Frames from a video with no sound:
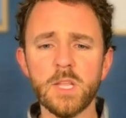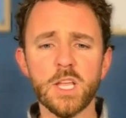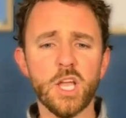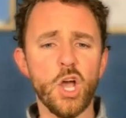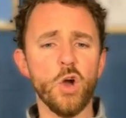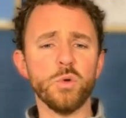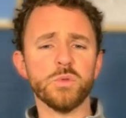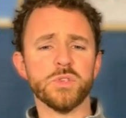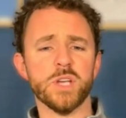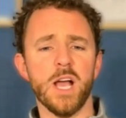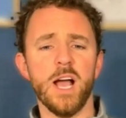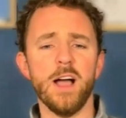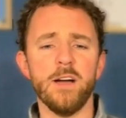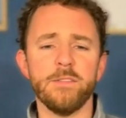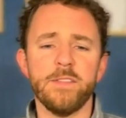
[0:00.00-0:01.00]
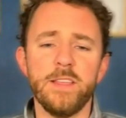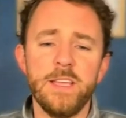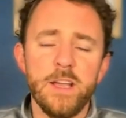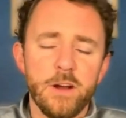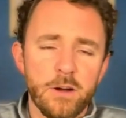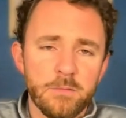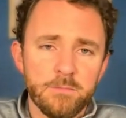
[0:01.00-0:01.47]
Coach of the
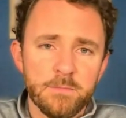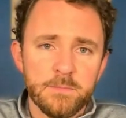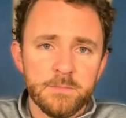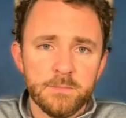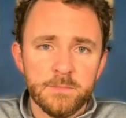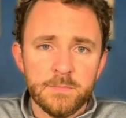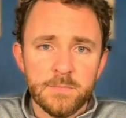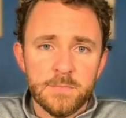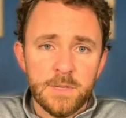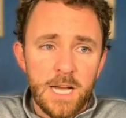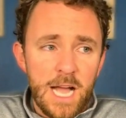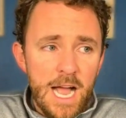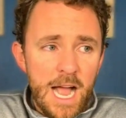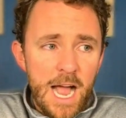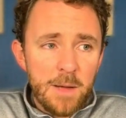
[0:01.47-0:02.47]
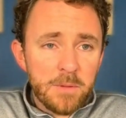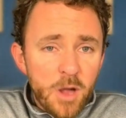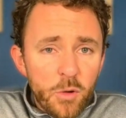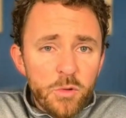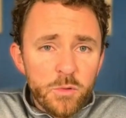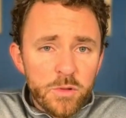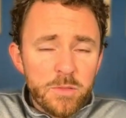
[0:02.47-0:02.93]
year. I'm
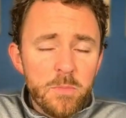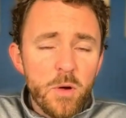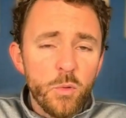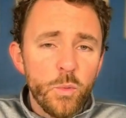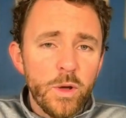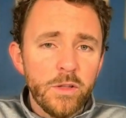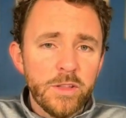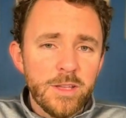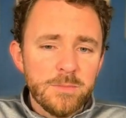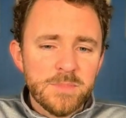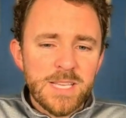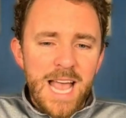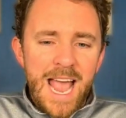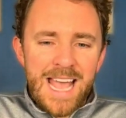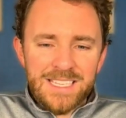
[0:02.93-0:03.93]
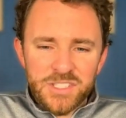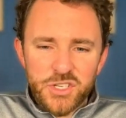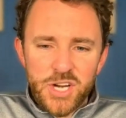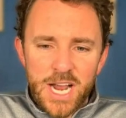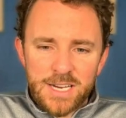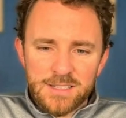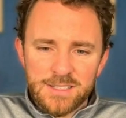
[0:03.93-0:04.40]
going with Mo Williams at
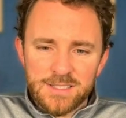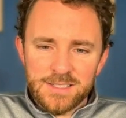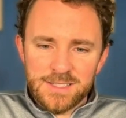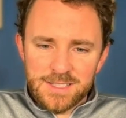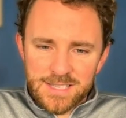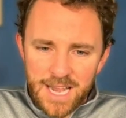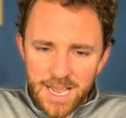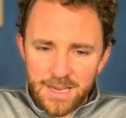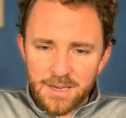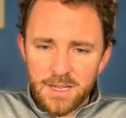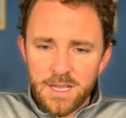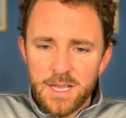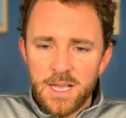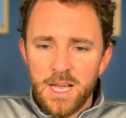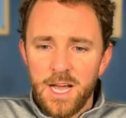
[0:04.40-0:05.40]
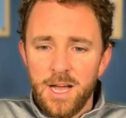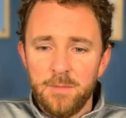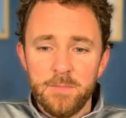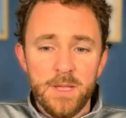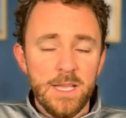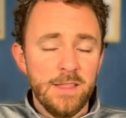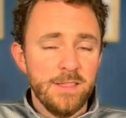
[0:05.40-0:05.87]
Jackson State.
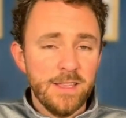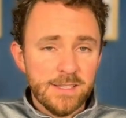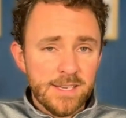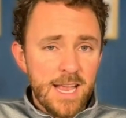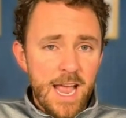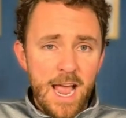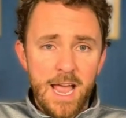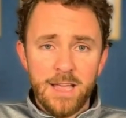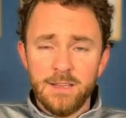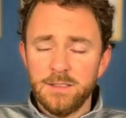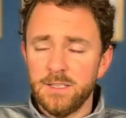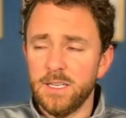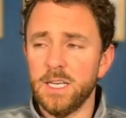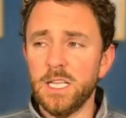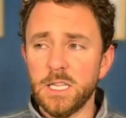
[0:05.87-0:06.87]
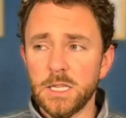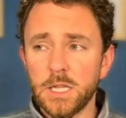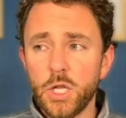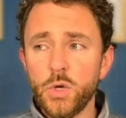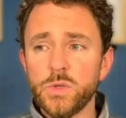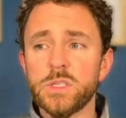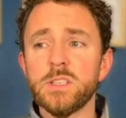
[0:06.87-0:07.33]
This guy
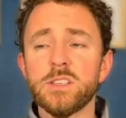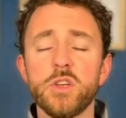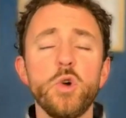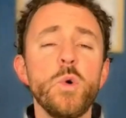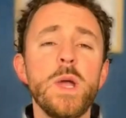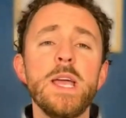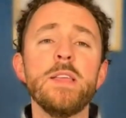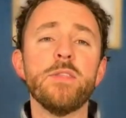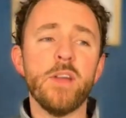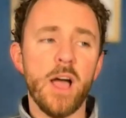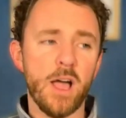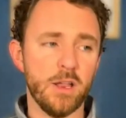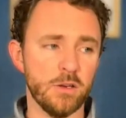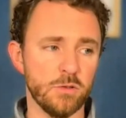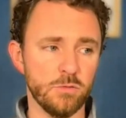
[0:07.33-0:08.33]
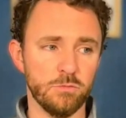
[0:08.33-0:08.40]
loses who he thought